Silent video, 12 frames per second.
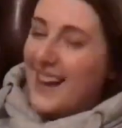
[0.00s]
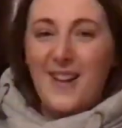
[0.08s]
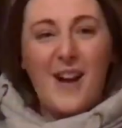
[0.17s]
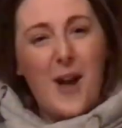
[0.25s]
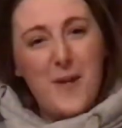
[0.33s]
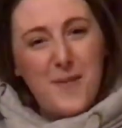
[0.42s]

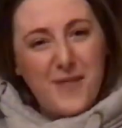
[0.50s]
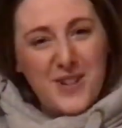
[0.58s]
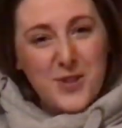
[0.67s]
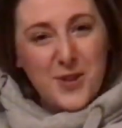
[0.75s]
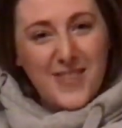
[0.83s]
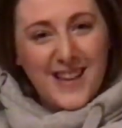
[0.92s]
I hope you've
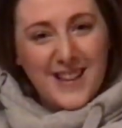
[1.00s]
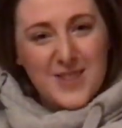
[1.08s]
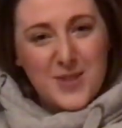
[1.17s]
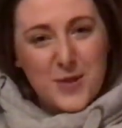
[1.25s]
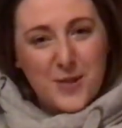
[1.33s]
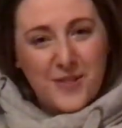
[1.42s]
enjoyed that
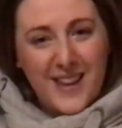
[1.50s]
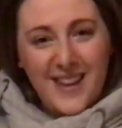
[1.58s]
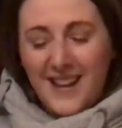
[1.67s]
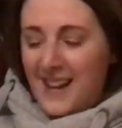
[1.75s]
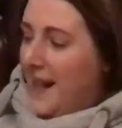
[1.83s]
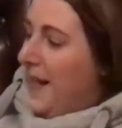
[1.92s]
story.
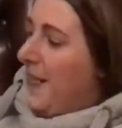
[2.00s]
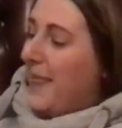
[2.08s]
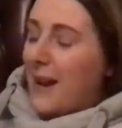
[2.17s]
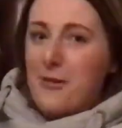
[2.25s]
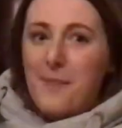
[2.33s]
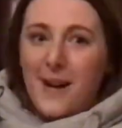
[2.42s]

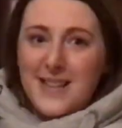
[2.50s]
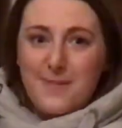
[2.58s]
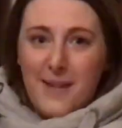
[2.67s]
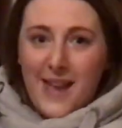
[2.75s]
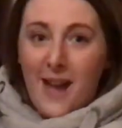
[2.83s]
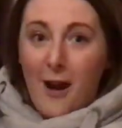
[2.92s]
That reminded
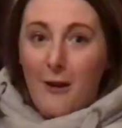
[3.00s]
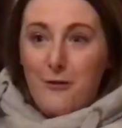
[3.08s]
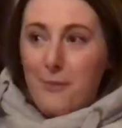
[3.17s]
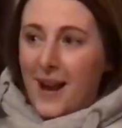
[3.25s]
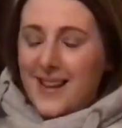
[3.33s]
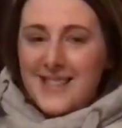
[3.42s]
me
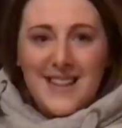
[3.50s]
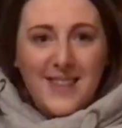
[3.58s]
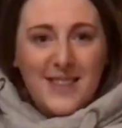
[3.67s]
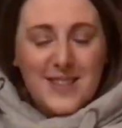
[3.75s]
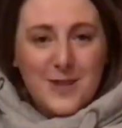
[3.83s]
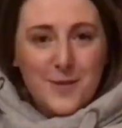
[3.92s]
of planting
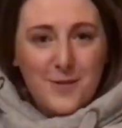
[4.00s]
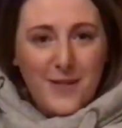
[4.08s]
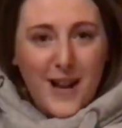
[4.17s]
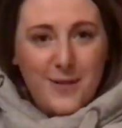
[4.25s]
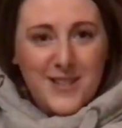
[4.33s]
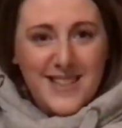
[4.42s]
the
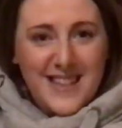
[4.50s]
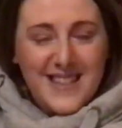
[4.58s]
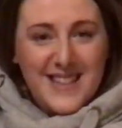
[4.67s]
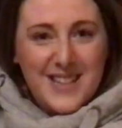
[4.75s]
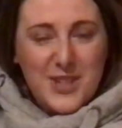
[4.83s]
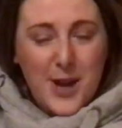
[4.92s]
sunflower
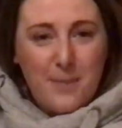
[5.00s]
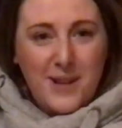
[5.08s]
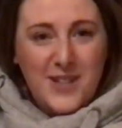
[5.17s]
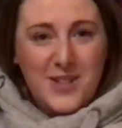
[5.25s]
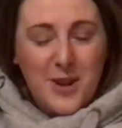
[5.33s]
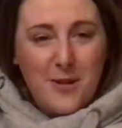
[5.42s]
seeds that
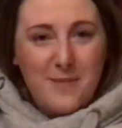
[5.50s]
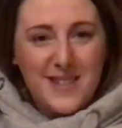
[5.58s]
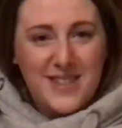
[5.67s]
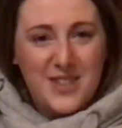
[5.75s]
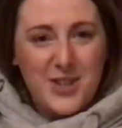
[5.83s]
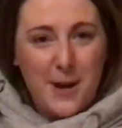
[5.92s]
Chaplain Joe and
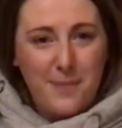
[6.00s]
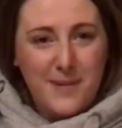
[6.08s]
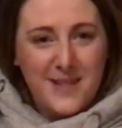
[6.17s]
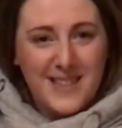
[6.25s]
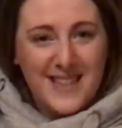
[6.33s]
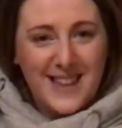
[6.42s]
Mrs.
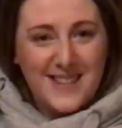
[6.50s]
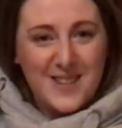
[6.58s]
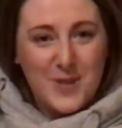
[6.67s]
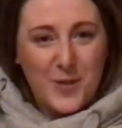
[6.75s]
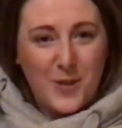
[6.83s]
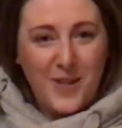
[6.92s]
Chaplain sent
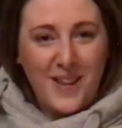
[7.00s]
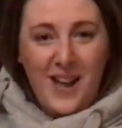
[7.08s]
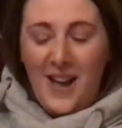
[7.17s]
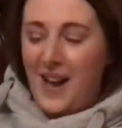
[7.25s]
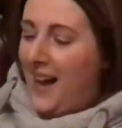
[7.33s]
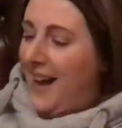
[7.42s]
us all.
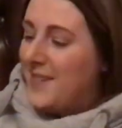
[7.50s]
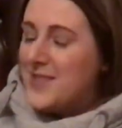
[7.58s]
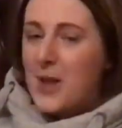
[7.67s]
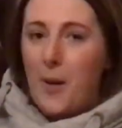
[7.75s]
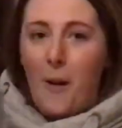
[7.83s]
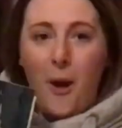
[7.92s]

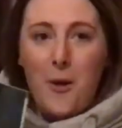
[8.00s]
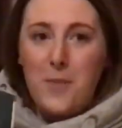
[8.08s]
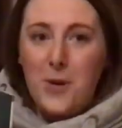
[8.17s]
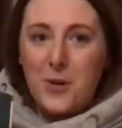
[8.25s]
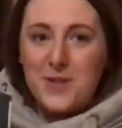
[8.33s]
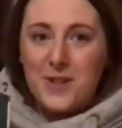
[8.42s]
So I hope
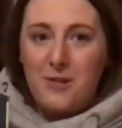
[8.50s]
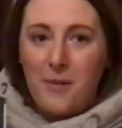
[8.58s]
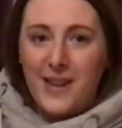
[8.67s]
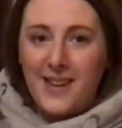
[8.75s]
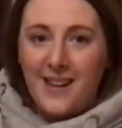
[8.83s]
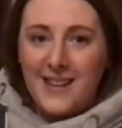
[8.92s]
yours are
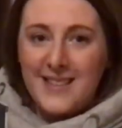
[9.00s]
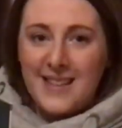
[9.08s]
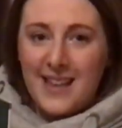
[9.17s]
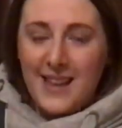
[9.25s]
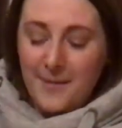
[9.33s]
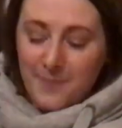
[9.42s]
growing
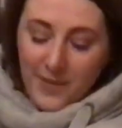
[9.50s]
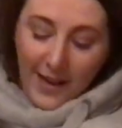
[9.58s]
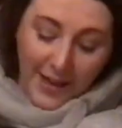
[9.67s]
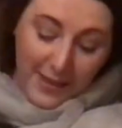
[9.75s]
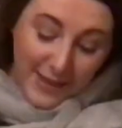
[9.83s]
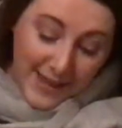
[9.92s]
nicely.
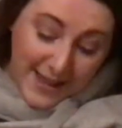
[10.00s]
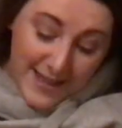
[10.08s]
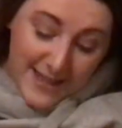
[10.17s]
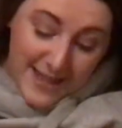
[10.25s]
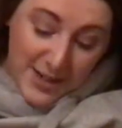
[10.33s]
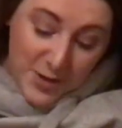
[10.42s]
I think
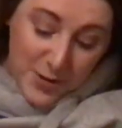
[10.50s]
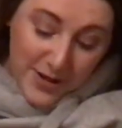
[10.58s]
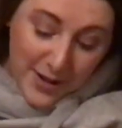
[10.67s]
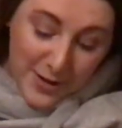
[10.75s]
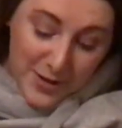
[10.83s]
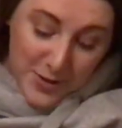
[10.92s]
Gizzy
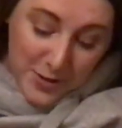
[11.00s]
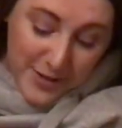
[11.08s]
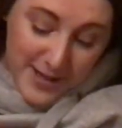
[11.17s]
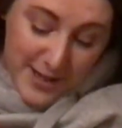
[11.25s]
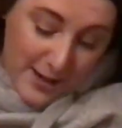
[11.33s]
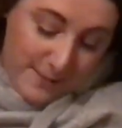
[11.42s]
enjoyed our story
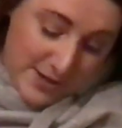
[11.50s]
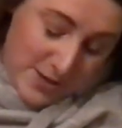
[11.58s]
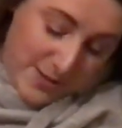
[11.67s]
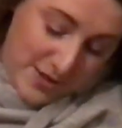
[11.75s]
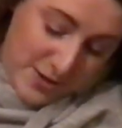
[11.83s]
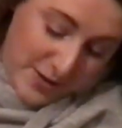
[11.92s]
time. Did
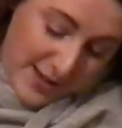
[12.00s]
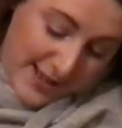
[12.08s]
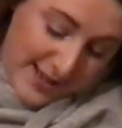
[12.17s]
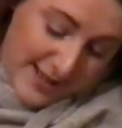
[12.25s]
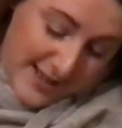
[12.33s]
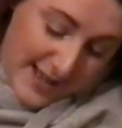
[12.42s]
you enjoy
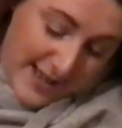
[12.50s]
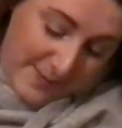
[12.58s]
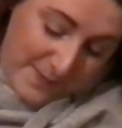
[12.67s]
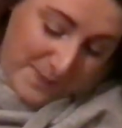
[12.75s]
it, Gizzy?